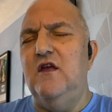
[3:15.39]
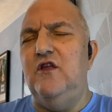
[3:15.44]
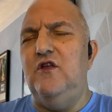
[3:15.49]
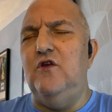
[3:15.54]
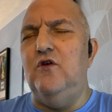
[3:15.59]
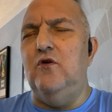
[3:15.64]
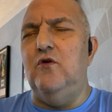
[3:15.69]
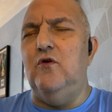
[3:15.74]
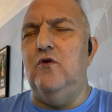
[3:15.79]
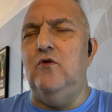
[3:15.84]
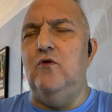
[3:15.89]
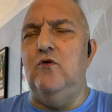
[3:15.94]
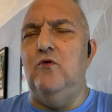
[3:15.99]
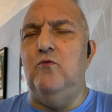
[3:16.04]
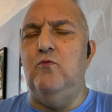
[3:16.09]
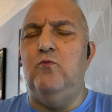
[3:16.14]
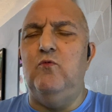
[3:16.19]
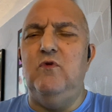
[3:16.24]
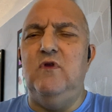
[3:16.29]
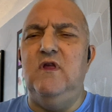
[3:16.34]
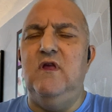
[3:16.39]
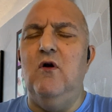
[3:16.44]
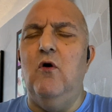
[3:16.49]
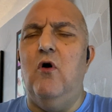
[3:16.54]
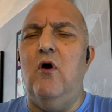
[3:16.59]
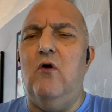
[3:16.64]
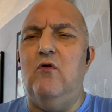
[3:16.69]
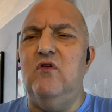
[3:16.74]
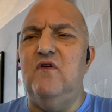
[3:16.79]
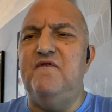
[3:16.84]
you get
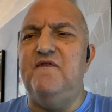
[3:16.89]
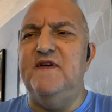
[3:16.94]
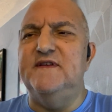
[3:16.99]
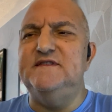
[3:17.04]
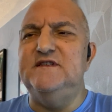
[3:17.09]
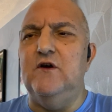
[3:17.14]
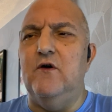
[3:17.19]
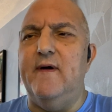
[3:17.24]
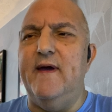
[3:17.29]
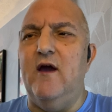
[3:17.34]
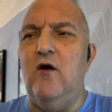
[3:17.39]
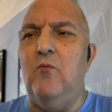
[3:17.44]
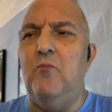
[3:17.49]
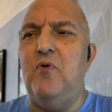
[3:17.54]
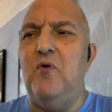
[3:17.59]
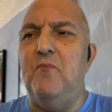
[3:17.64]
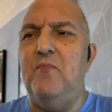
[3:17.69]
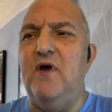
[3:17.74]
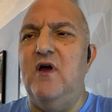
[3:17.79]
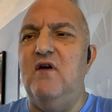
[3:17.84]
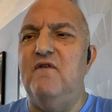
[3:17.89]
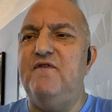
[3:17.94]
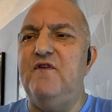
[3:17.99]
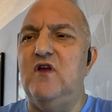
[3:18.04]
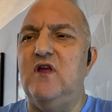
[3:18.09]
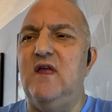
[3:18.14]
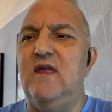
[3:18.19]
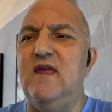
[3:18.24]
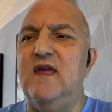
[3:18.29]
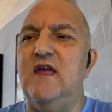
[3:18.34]
all the physio help, but if you
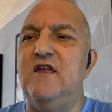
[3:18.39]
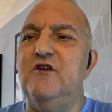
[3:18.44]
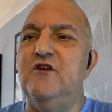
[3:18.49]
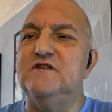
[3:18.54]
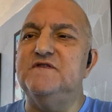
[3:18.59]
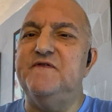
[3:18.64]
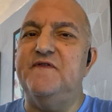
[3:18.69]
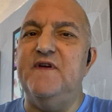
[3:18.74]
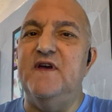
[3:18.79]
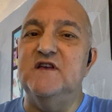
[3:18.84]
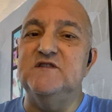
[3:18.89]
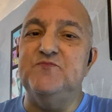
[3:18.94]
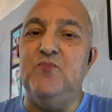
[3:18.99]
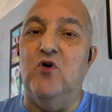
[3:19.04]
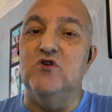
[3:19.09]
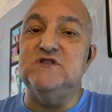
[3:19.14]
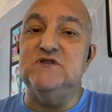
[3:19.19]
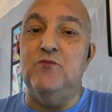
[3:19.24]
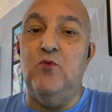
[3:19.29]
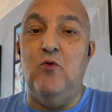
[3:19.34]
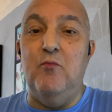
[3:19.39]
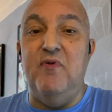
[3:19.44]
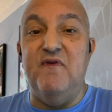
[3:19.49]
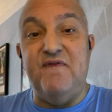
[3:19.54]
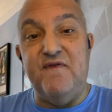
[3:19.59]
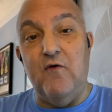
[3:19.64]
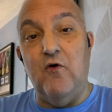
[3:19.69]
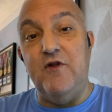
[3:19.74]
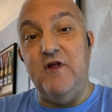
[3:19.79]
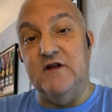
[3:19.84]
can get you as fit as possible
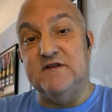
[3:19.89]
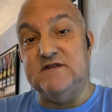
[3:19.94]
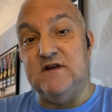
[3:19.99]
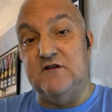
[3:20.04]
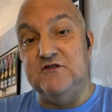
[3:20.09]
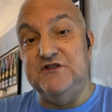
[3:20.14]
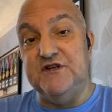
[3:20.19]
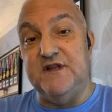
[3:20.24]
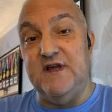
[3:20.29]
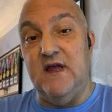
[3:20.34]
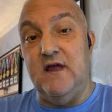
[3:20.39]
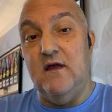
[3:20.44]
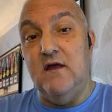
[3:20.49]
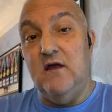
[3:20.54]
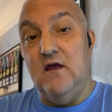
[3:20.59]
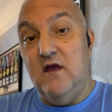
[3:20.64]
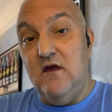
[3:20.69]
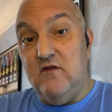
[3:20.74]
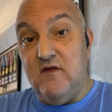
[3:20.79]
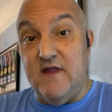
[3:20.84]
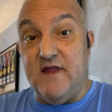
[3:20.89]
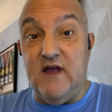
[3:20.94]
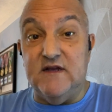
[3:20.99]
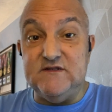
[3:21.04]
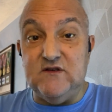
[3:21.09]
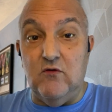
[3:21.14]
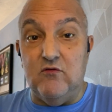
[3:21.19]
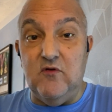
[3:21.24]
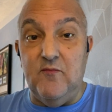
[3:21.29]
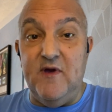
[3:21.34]
before your surgery, then
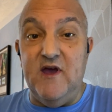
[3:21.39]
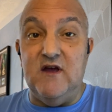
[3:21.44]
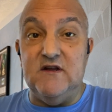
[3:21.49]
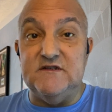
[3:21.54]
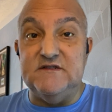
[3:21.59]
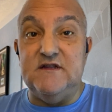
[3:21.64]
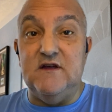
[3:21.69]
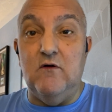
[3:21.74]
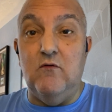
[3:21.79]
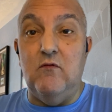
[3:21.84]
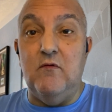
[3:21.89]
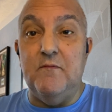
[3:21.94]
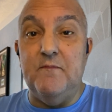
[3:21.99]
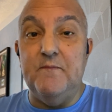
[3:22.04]
that's all the better still.